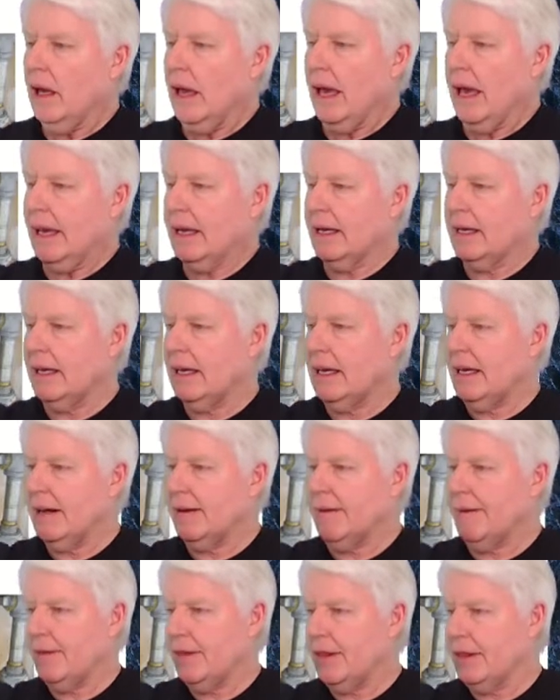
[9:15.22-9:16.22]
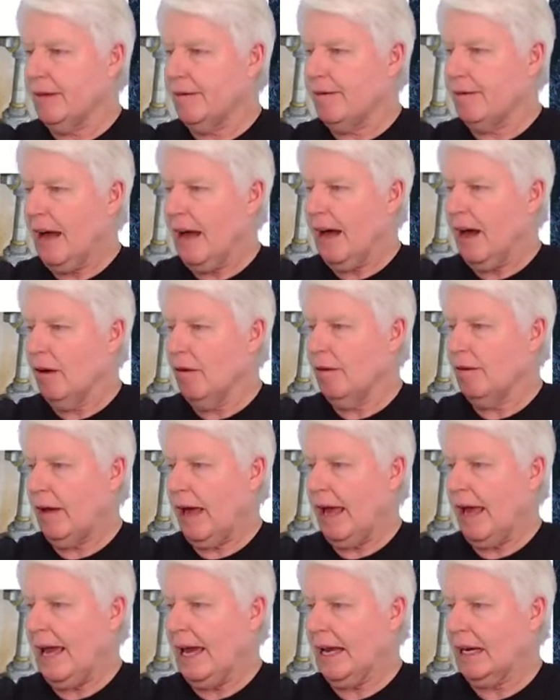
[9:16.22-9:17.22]
And if the
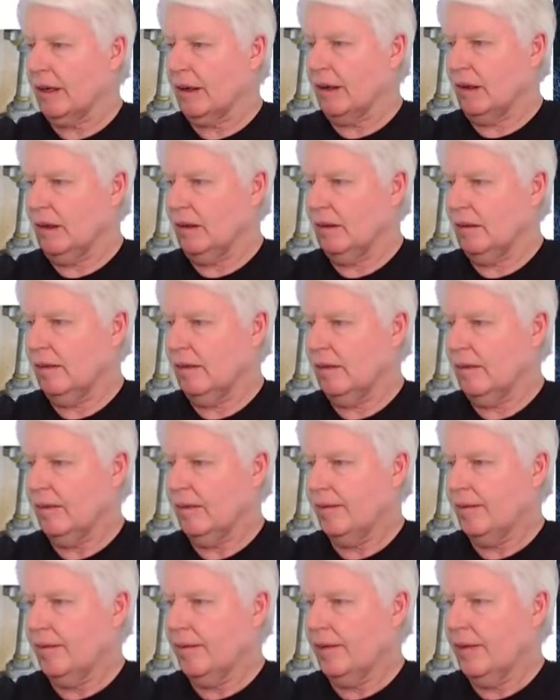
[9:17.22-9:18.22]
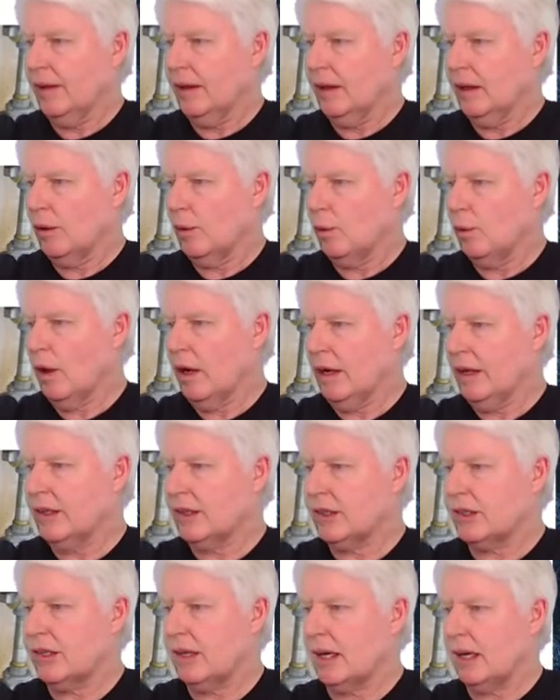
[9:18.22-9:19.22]
valve handle
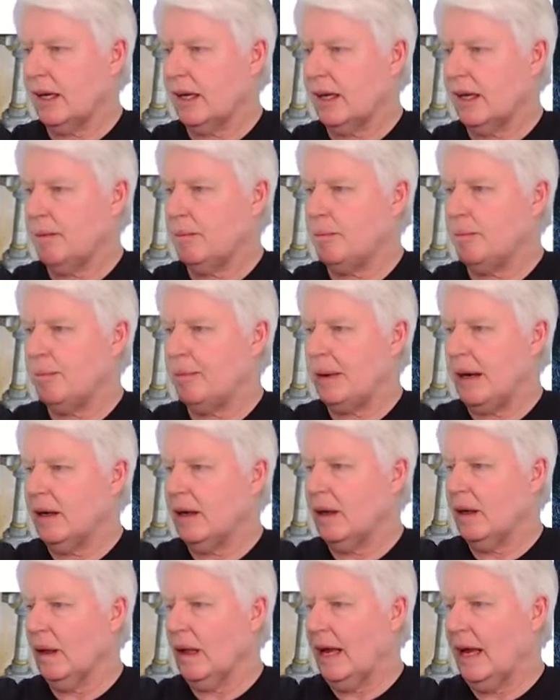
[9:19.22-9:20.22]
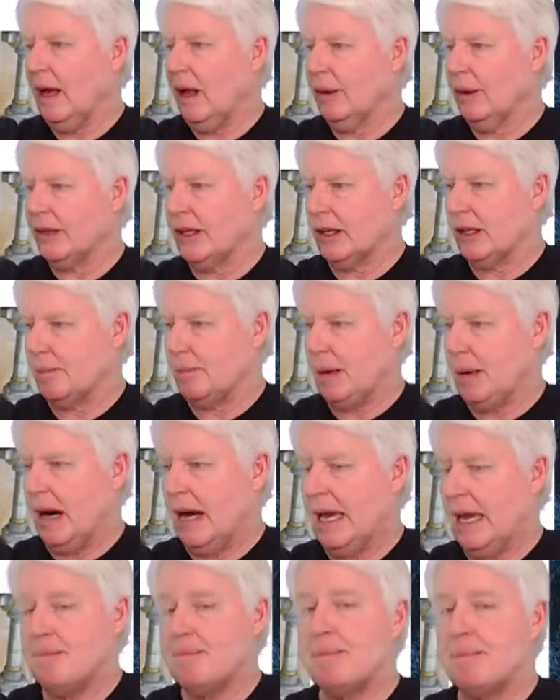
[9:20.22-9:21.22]
runs parallel to the
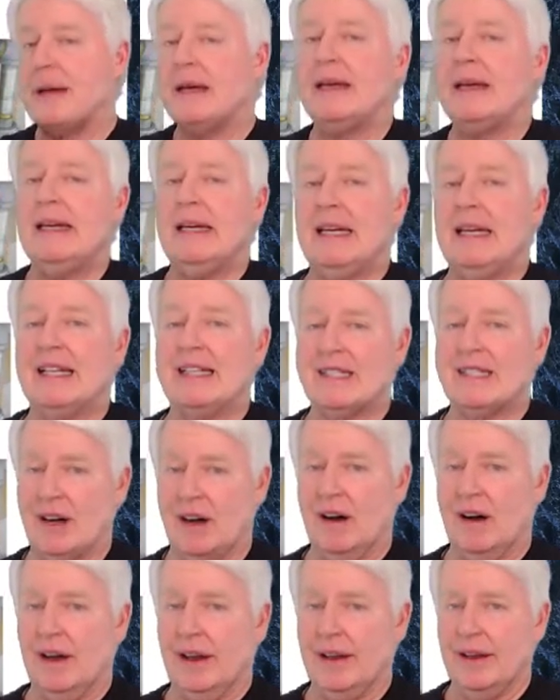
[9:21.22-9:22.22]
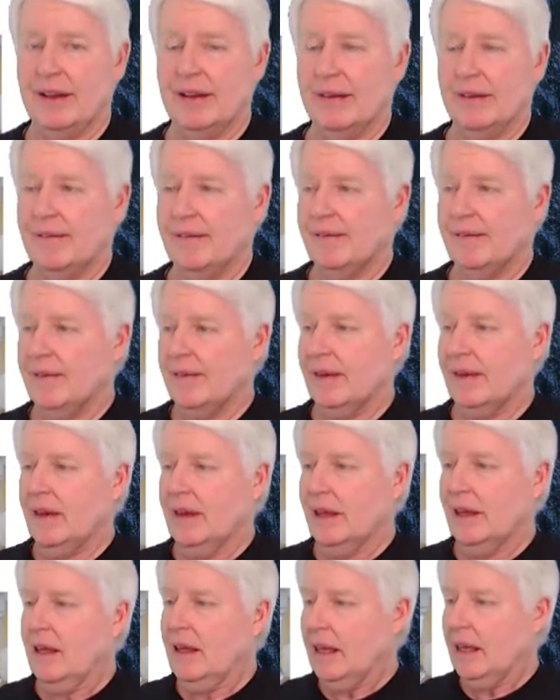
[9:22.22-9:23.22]
pipe, it's on.
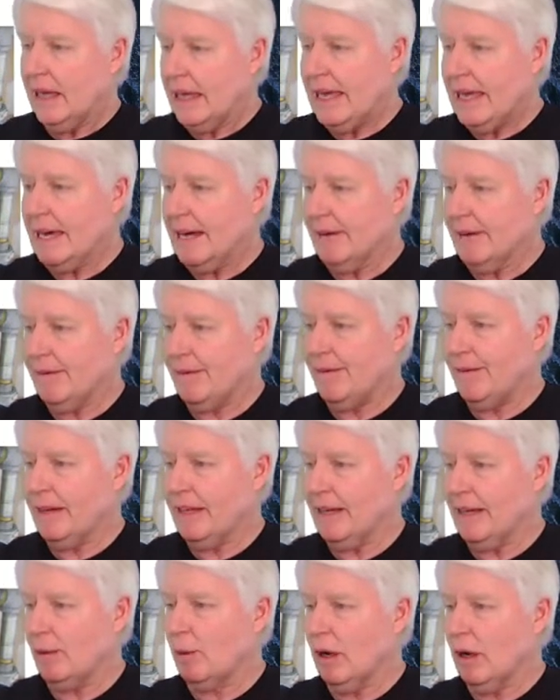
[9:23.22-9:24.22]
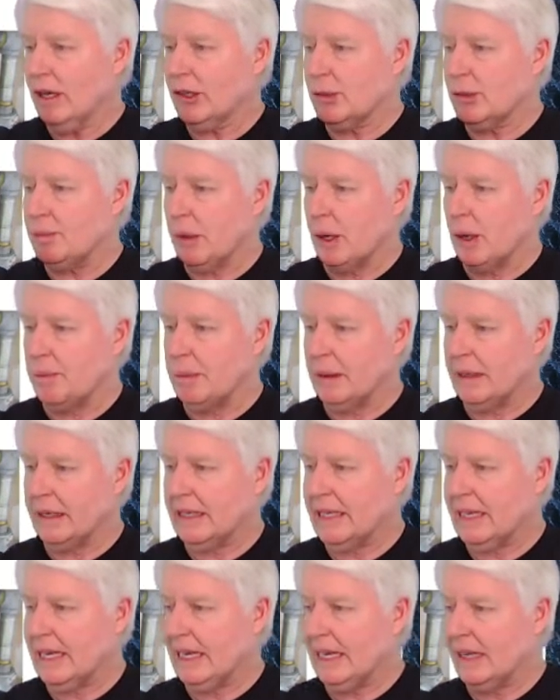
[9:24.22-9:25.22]
If it runs
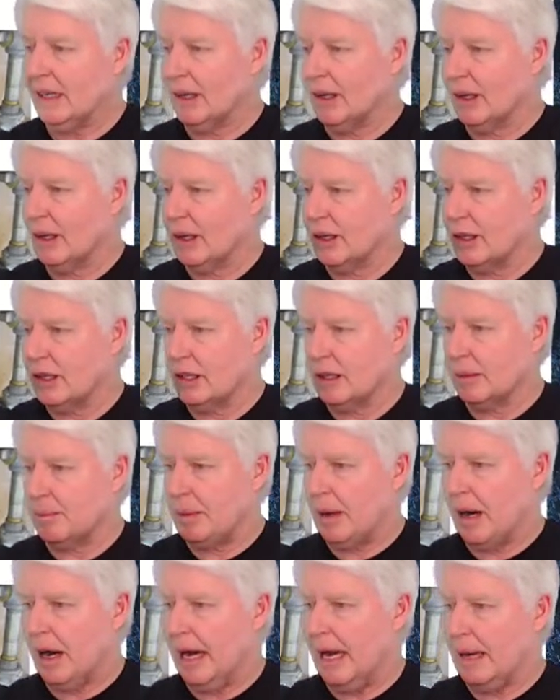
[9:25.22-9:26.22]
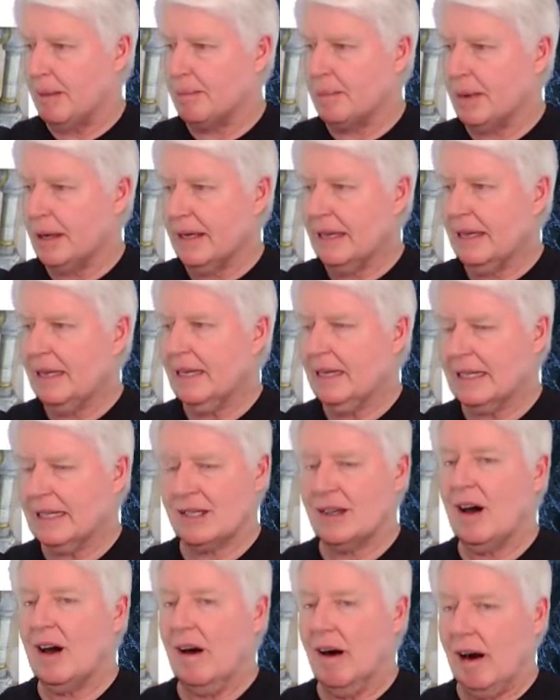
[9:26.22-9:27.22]
perpendicular to the pipe,
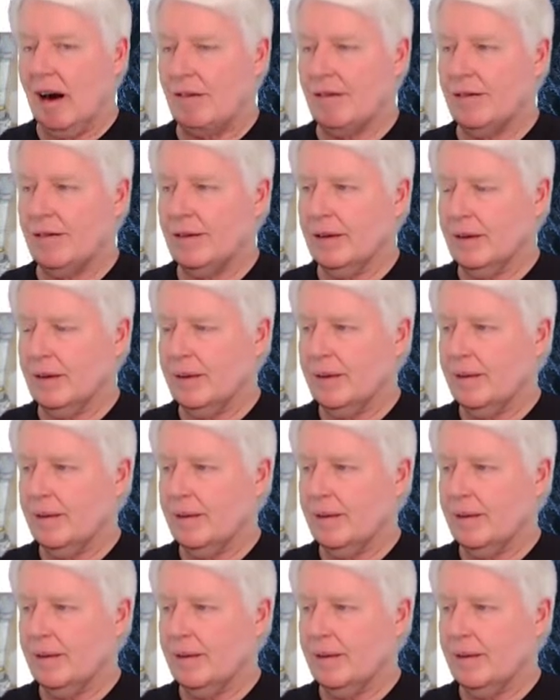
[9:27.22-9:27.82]
it's off.